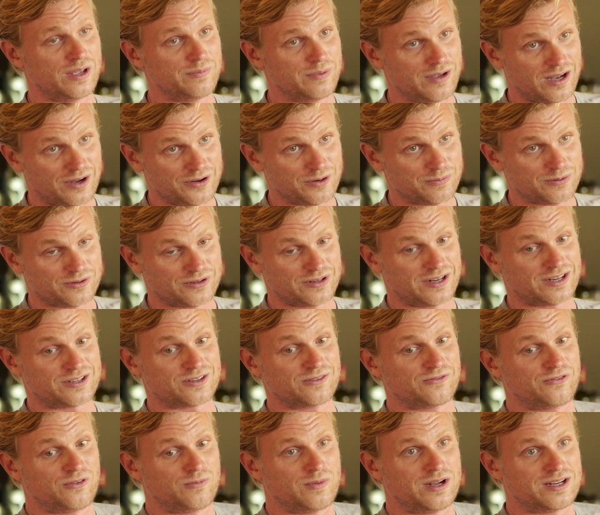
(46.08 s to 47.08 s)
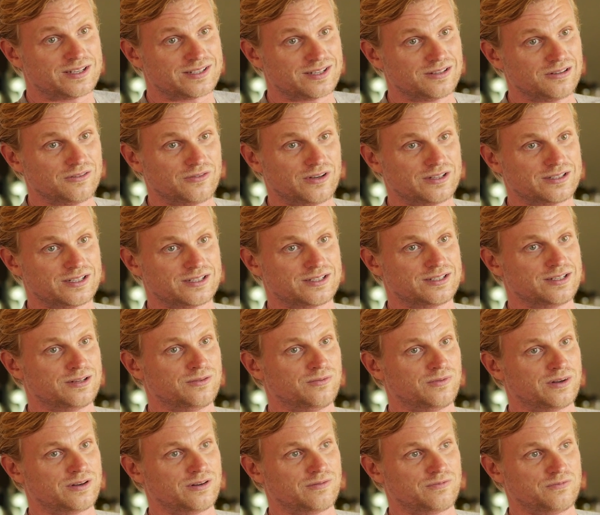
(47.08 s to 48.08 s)
Maybe out of protection for myself, I just
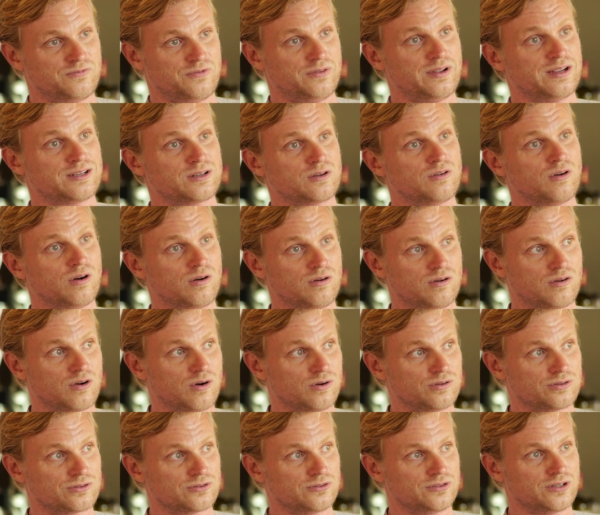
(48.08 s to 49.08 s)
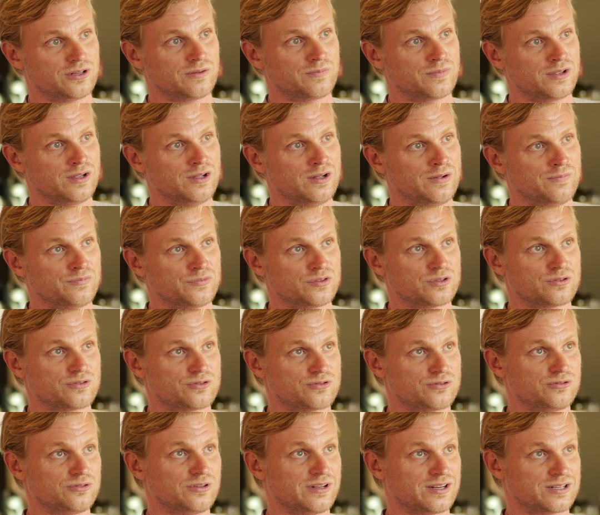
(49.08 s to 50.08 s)
didn't want to go, go through the
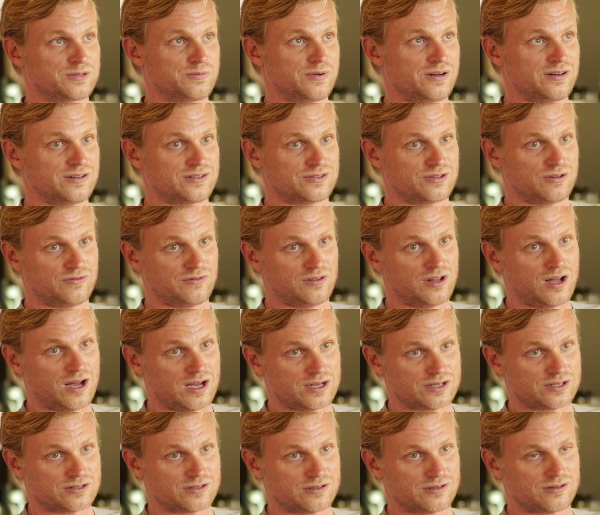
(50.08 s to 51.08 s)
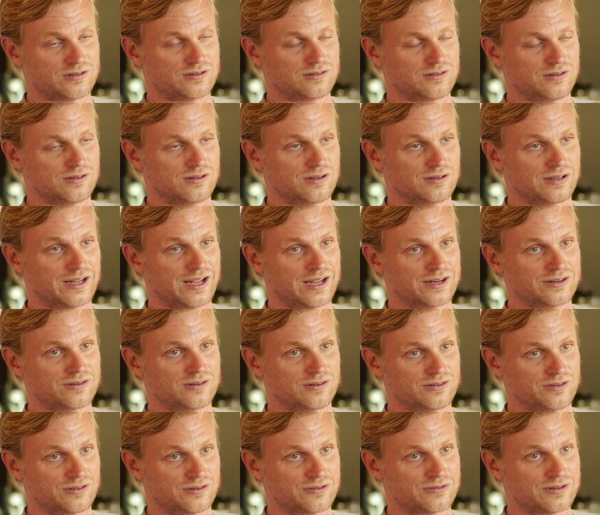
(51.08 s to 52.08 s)
through the experience of loss or, or
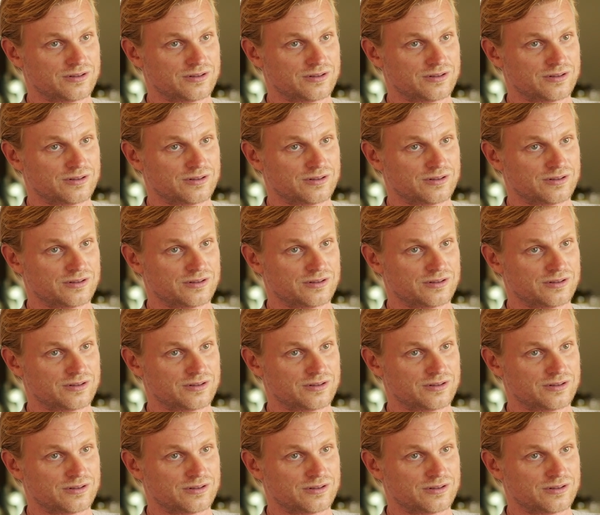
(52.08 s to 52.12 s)
again or the